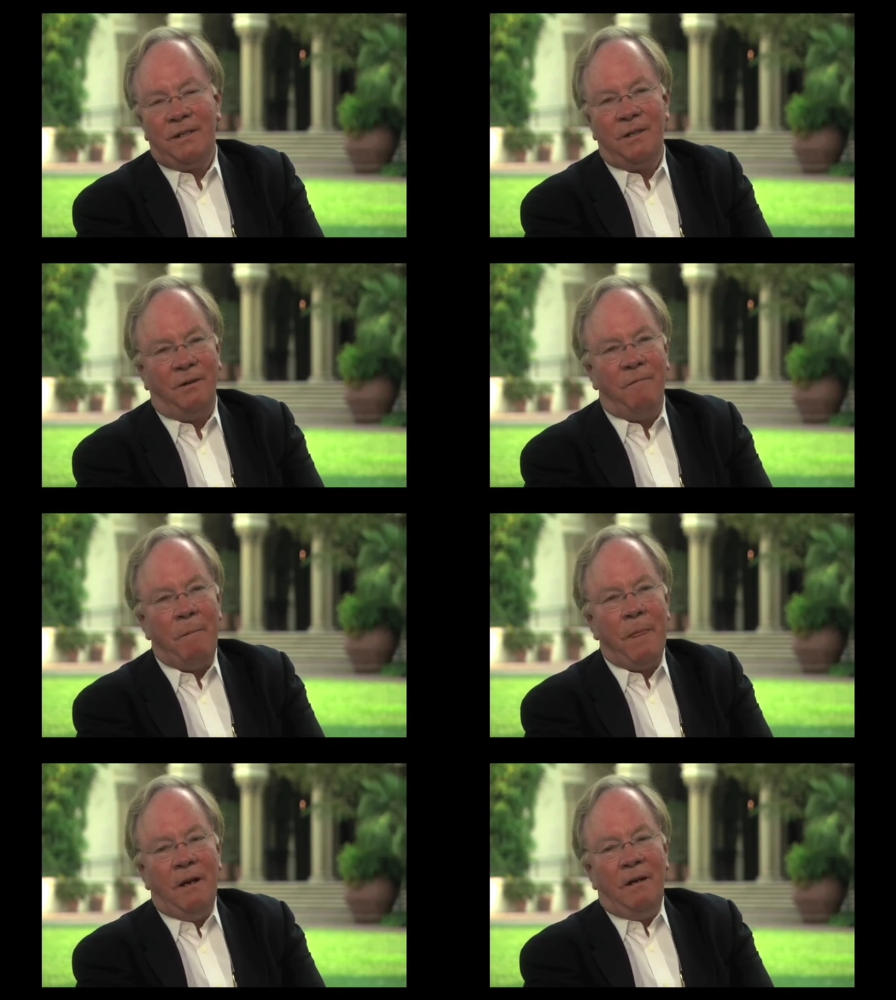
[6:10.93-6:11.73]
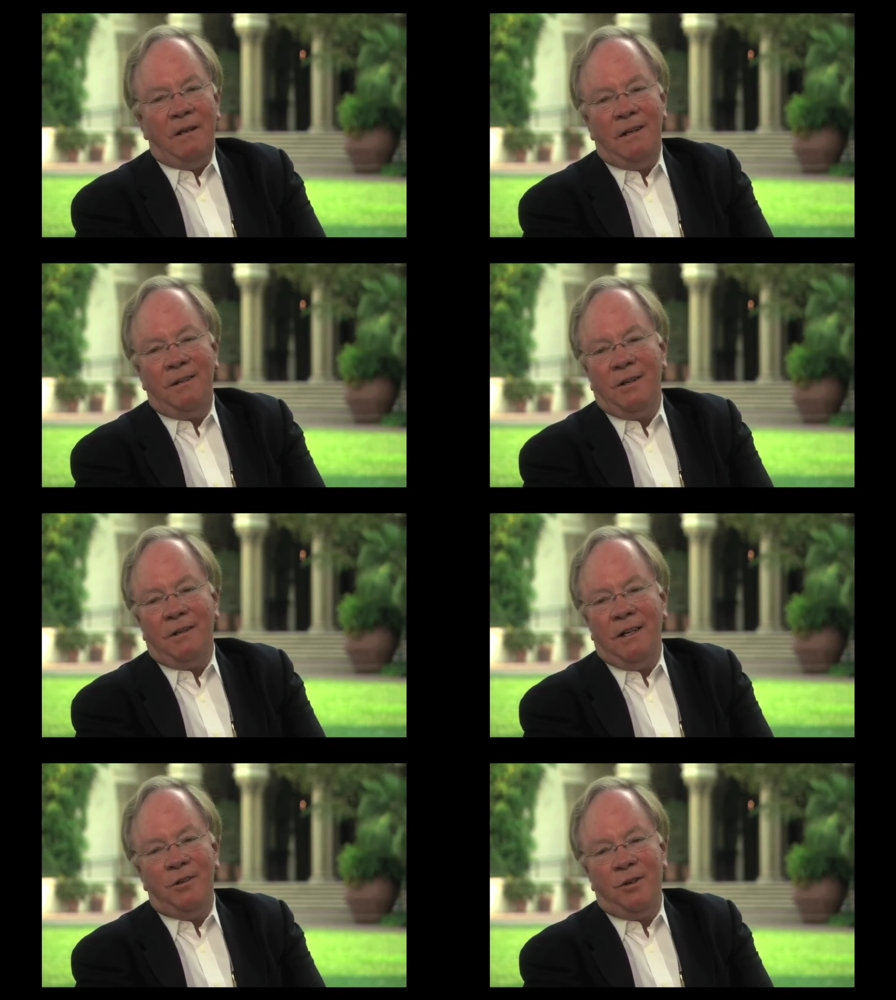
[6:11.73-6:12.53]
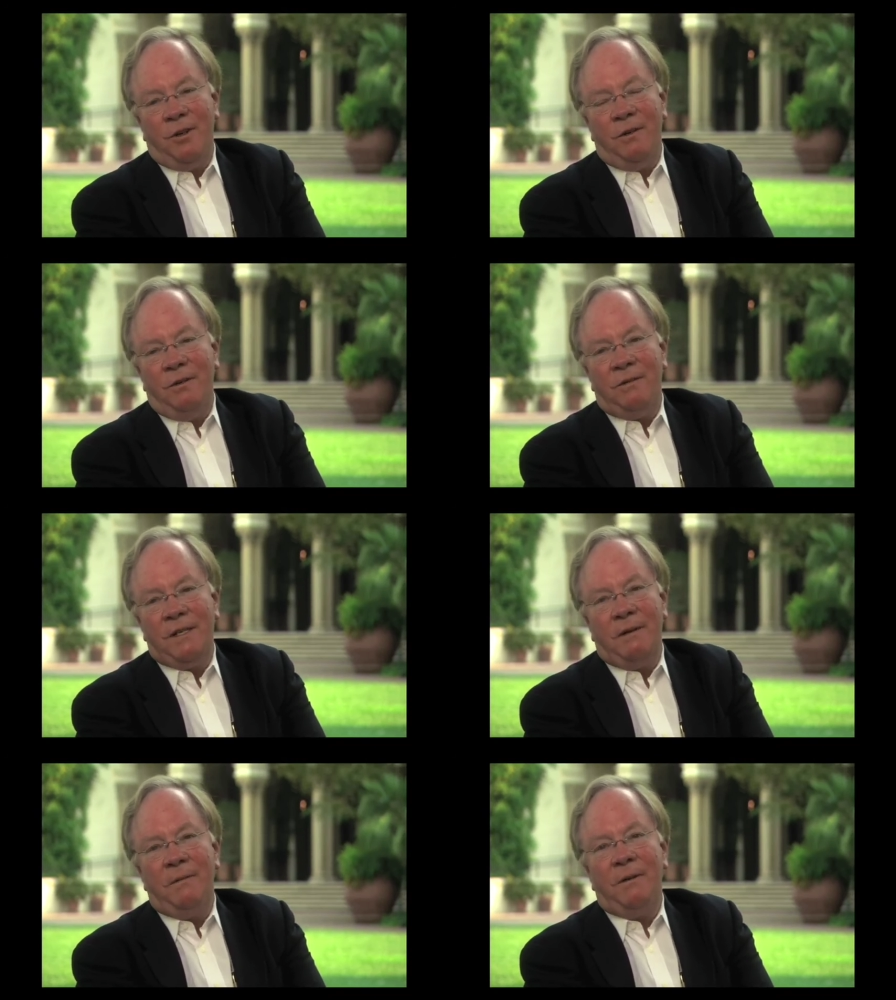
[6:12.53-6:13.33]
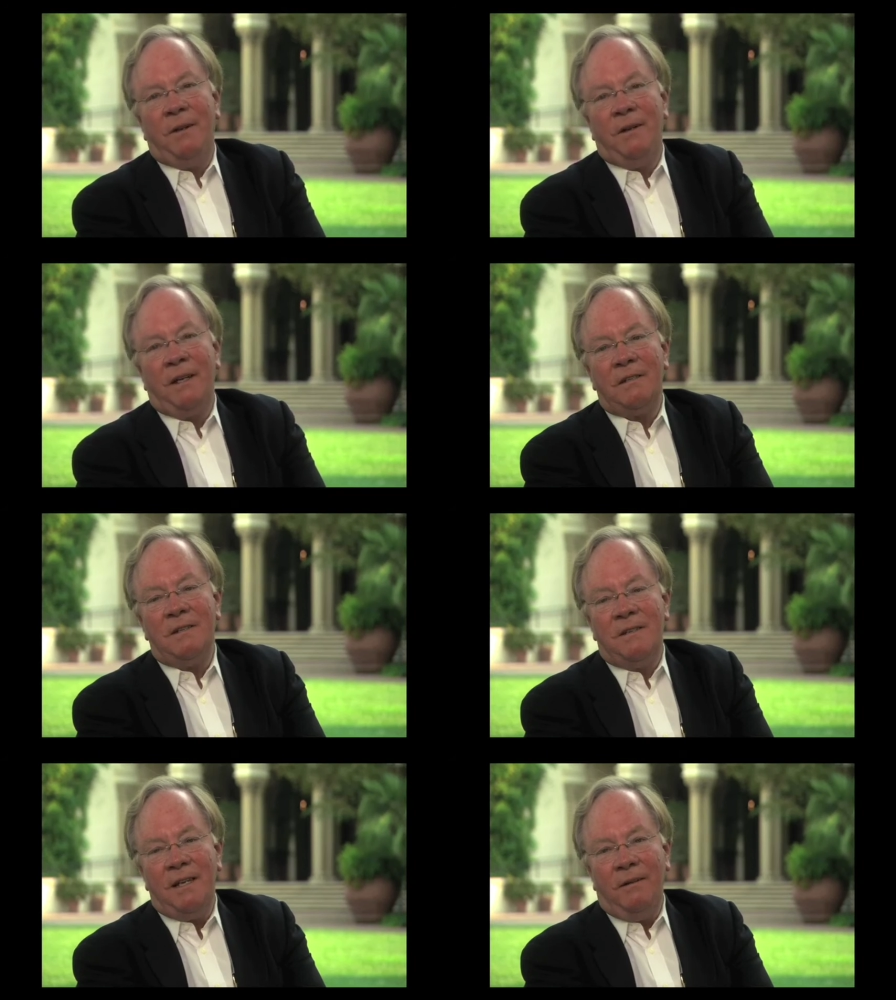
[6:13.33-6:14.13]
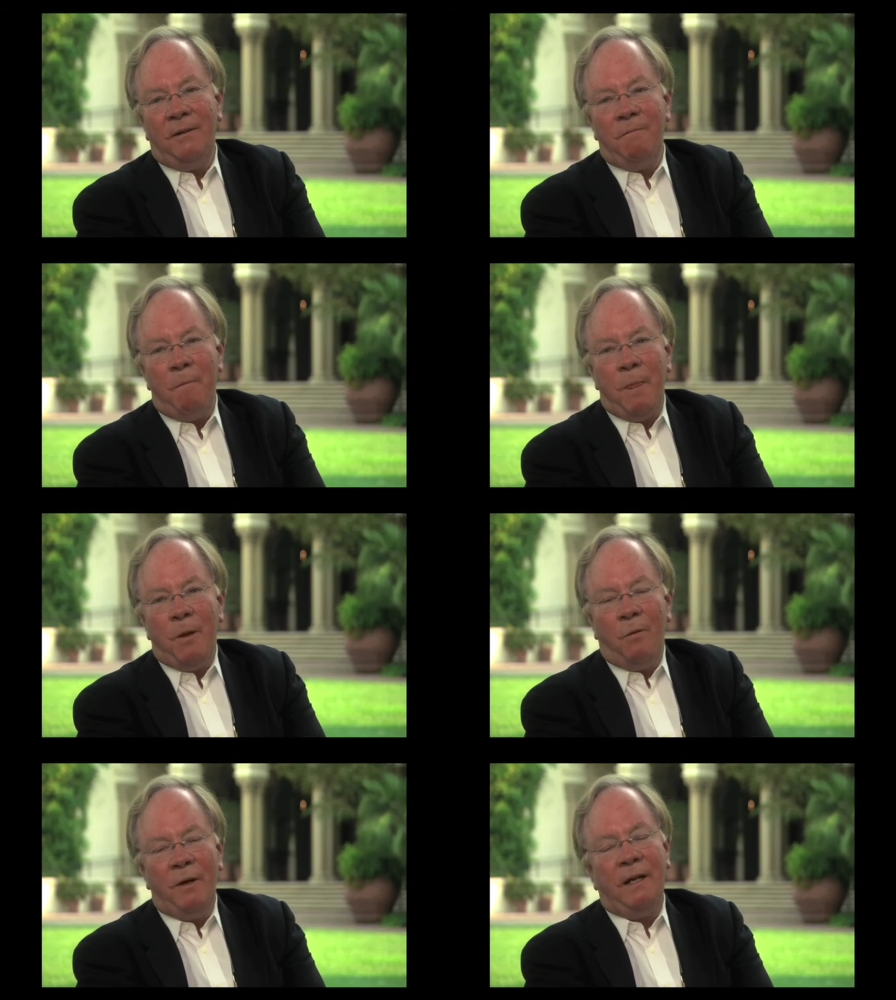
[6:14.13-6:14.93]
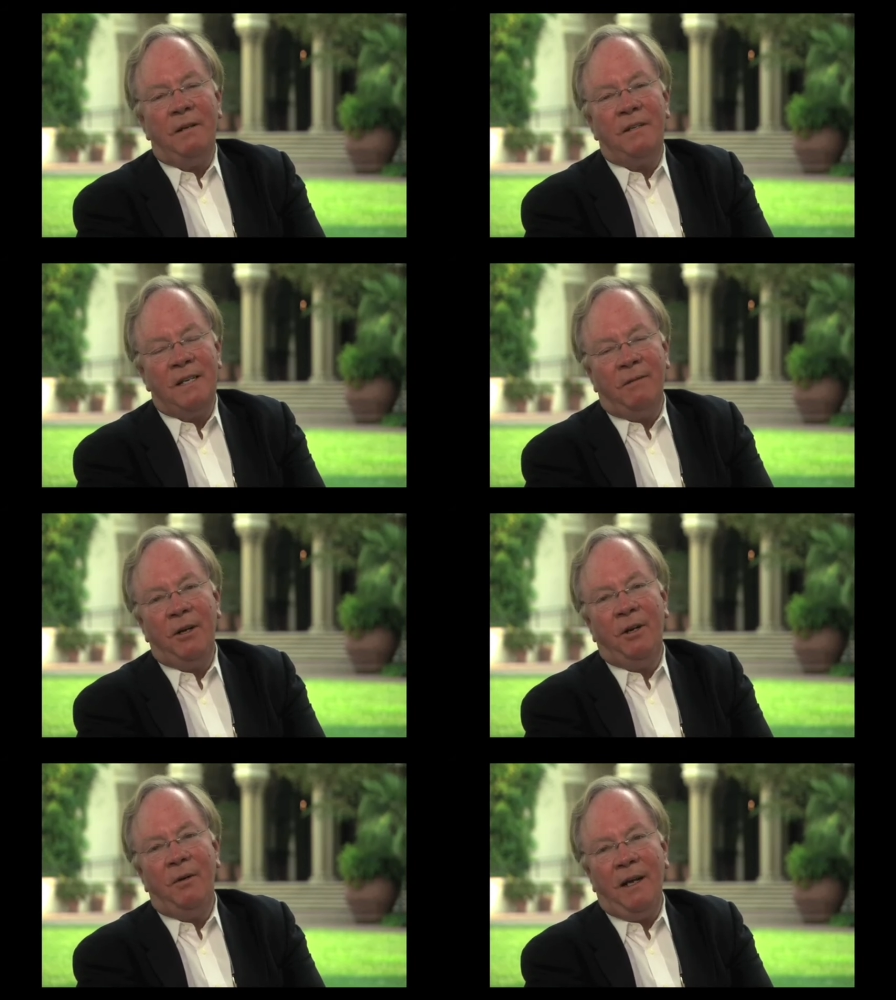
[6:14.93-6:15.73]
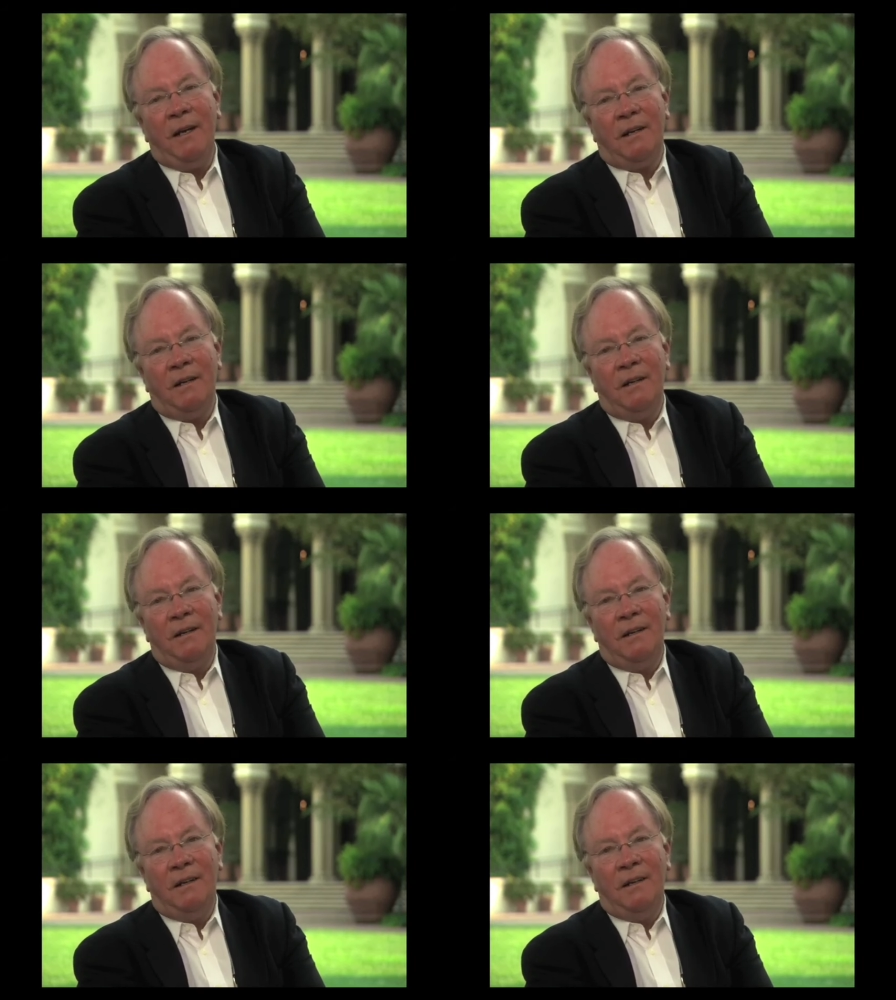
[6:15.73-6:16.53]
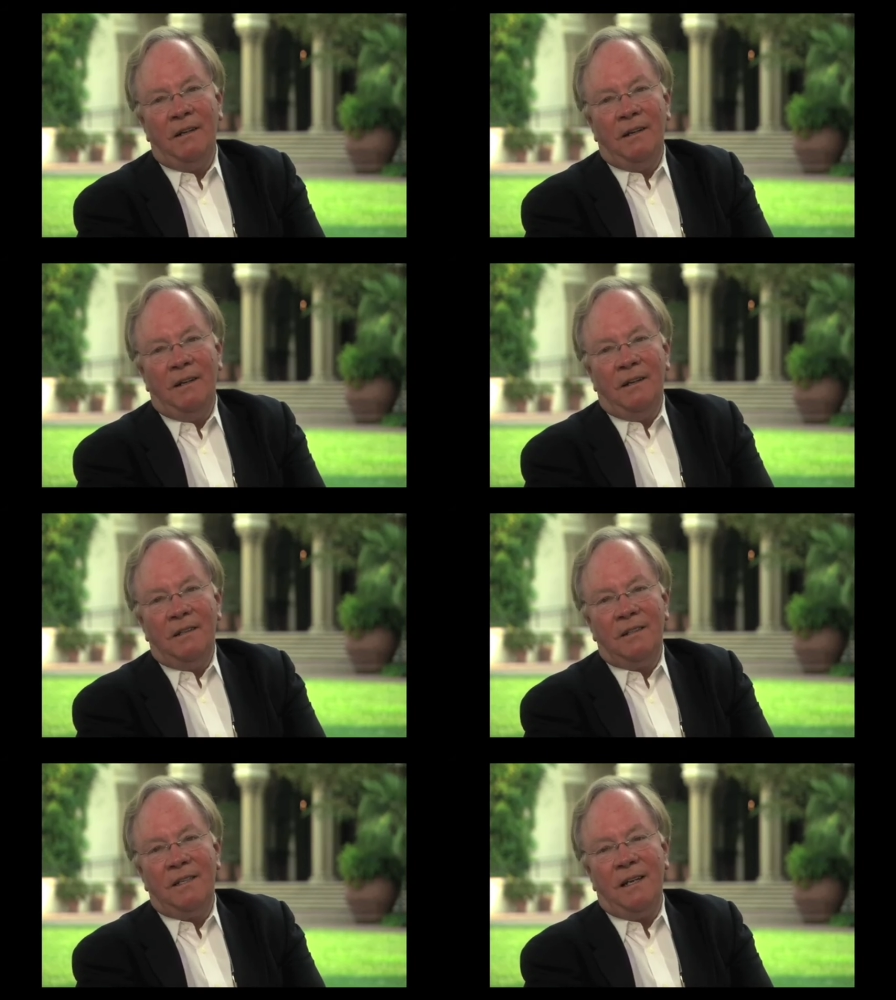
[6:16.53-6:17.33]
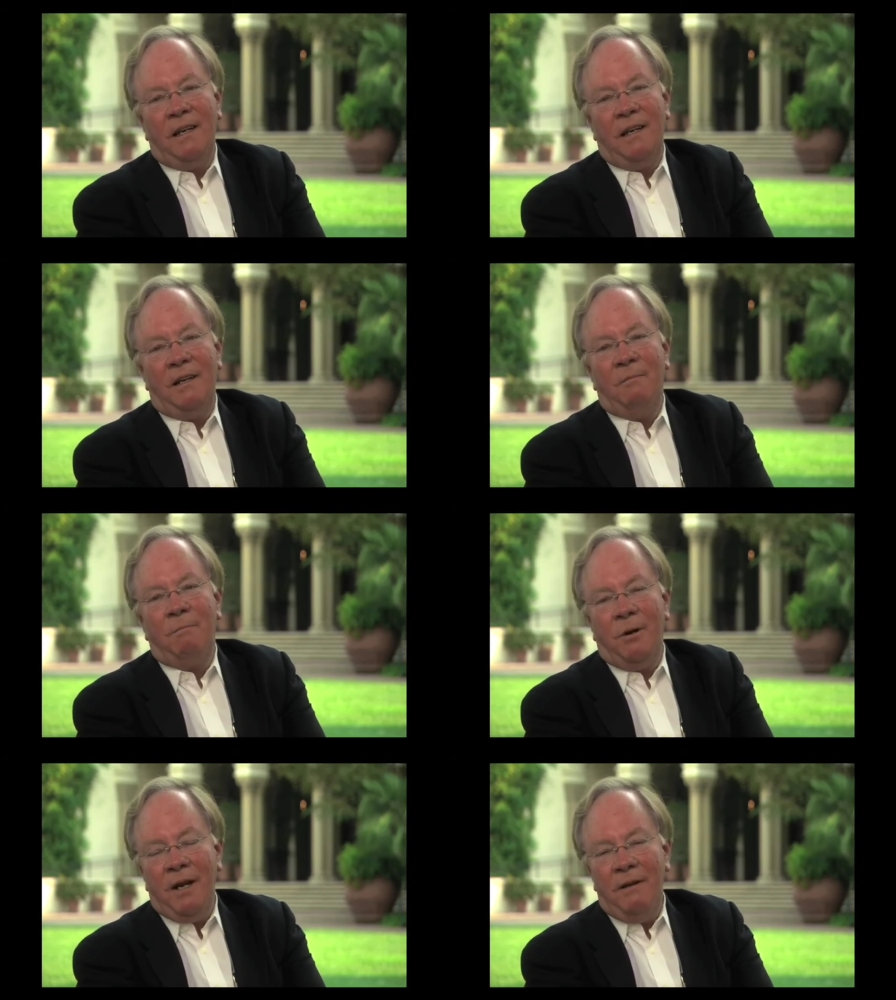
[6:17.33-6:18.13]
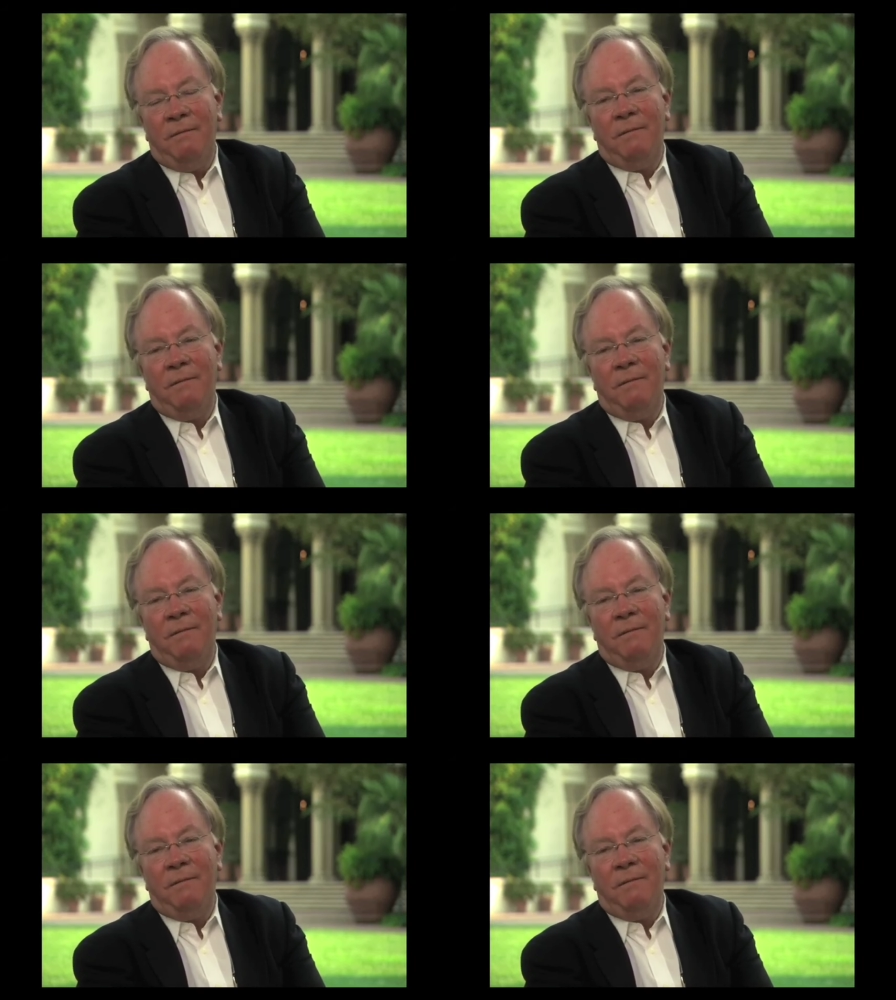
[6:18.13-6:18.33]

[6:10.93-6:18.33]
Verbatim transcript: So in, Ju in June of, seven, of 2007, we're down to 72.8. So I say, in a brief